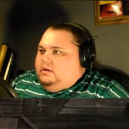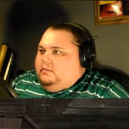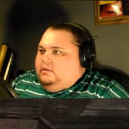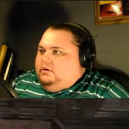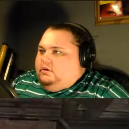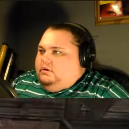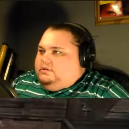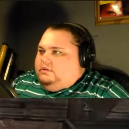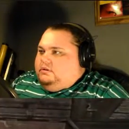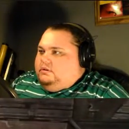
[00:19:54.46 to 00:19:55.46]
Come a little
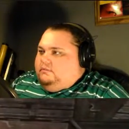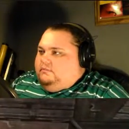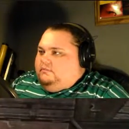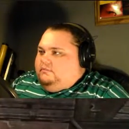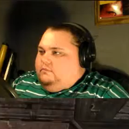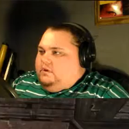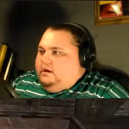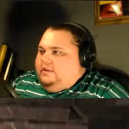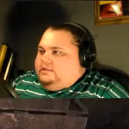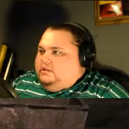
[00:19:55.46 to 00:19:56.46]
closer.
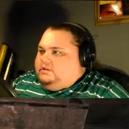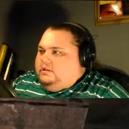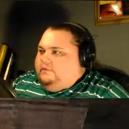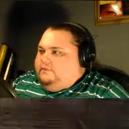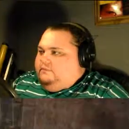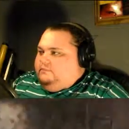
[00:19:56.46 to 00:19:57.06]
Alright, that's close enough.